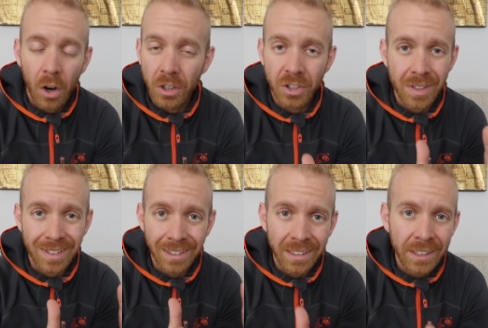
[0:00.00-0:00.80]
are
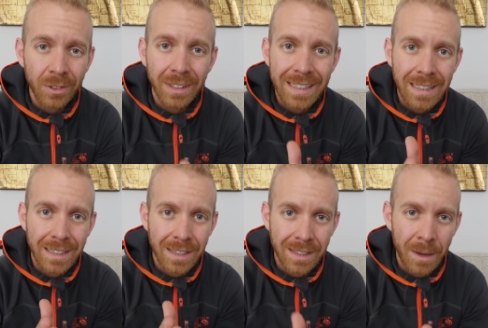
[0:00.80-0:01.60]
just literally
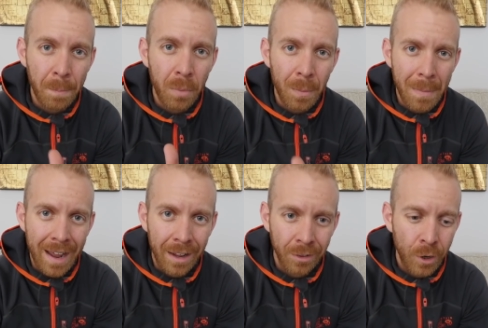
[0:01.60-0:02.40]
simple
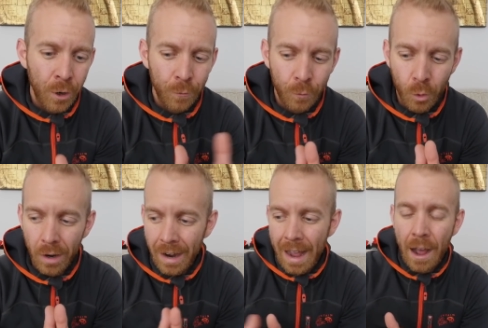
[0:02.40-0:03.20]
math
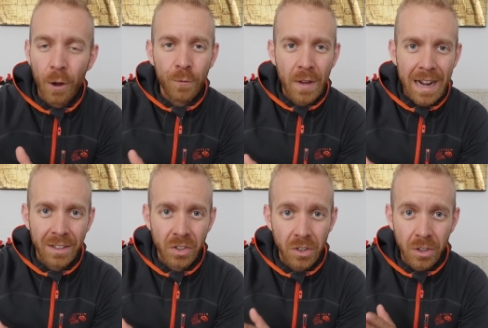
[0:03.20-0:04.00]
for how
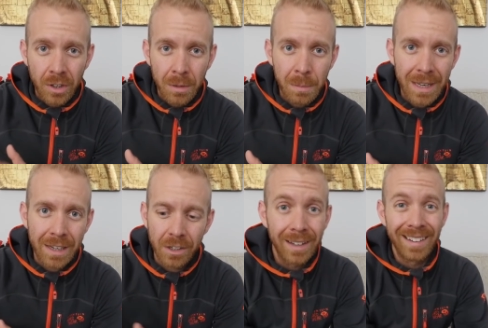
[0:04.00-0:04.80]
fast you can
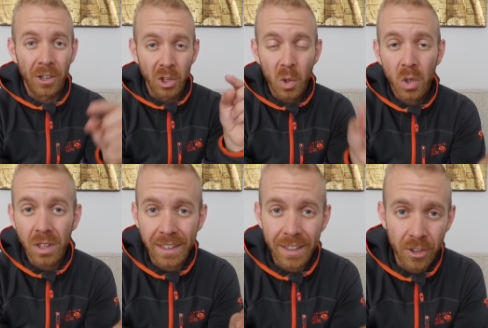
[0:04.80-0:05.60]
be. Now
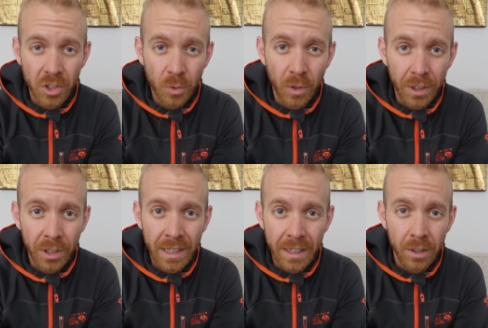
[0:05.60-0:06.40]
locally, there's a
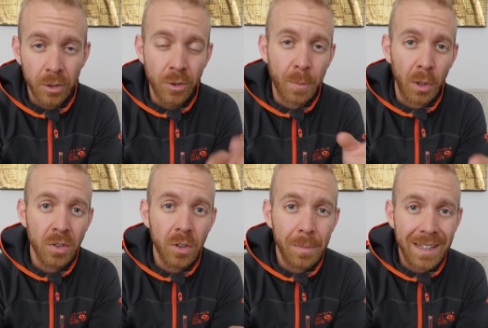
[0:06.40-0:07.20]
runner here whose
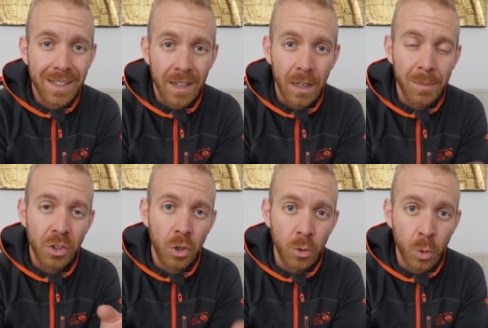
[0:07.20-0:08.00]
personal best time
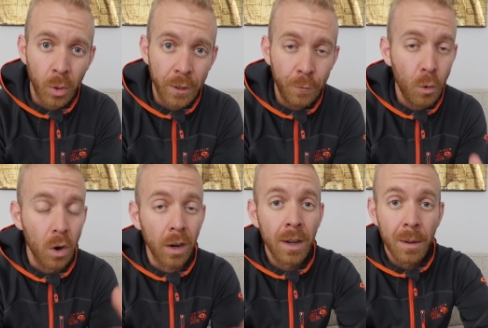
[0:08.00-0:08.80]
is two
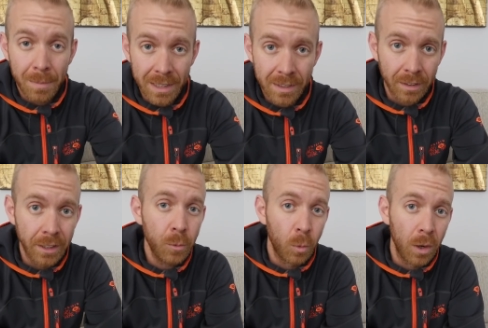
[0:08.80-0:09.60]
twenty-four,
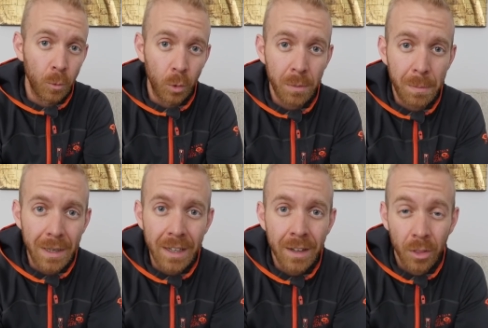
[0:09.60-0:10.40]
basically what would
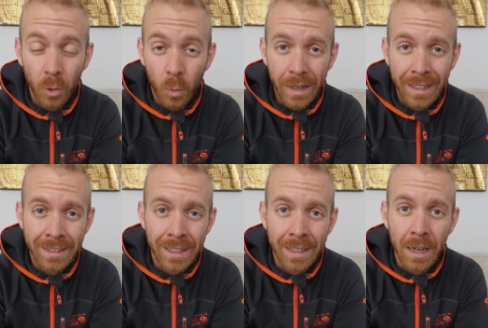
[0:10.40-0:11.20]
be the
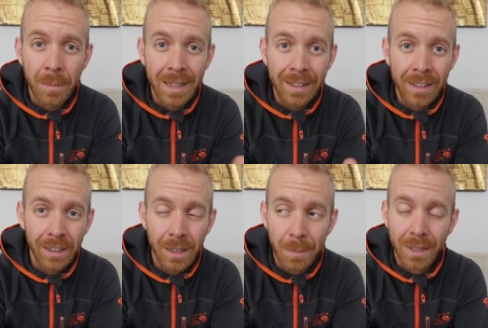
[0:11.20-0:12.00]
winning time in the
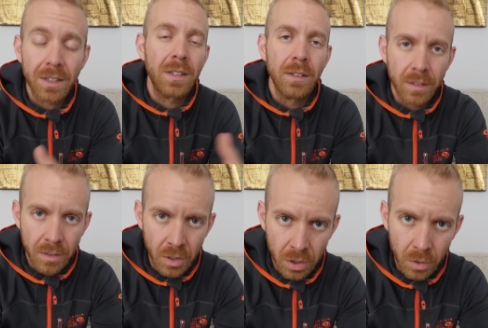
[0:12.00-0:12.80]
Olympics.
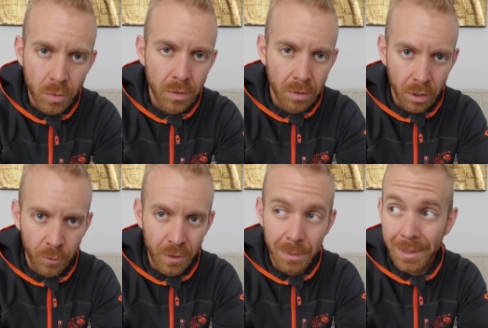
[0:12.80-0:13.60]
It's a dude, not a
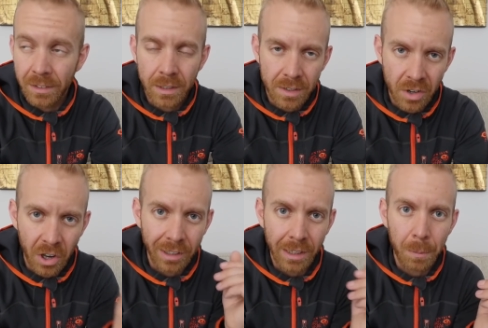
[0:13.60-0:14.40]
female, he's not
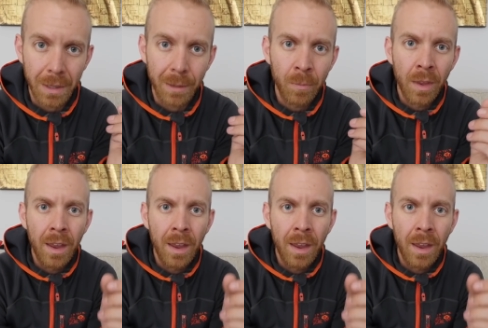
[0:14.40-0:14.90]
an Olympian.